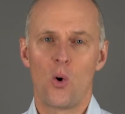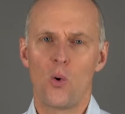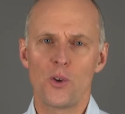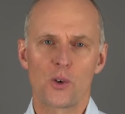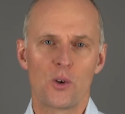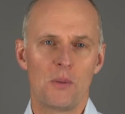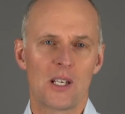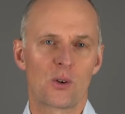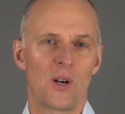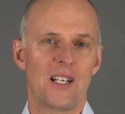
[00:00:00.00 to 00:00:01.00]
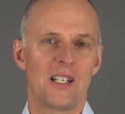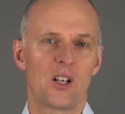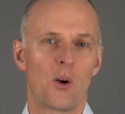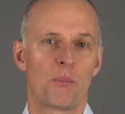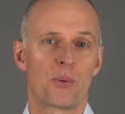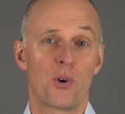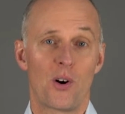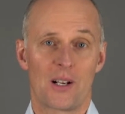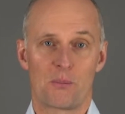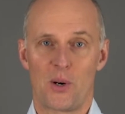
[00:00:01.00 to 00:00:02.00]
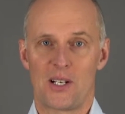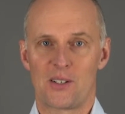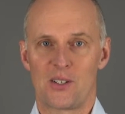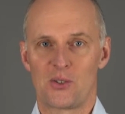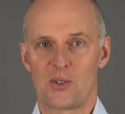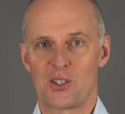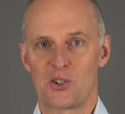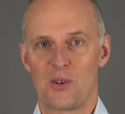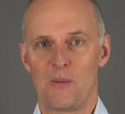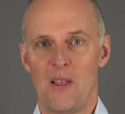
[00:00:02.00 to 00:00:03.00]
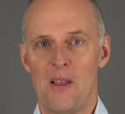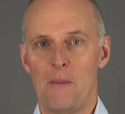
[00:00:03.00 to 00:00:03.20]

Or you could be creating a product breakdown structure.